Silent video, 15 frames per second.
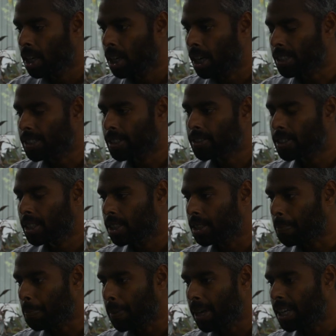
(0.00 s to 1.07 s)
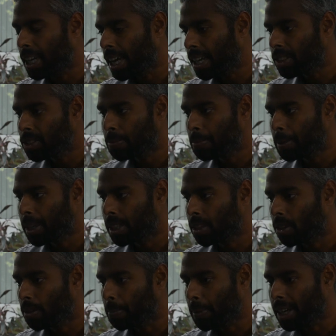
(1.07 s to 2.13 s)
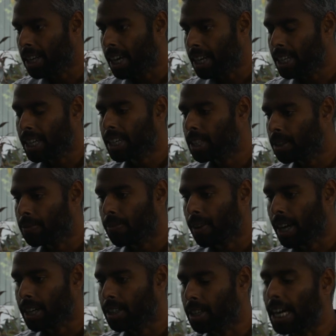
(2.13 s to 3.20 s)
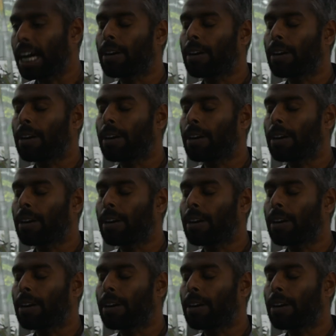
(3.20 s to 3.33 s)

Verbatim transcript: as I said, the main aspect or main attracting factor,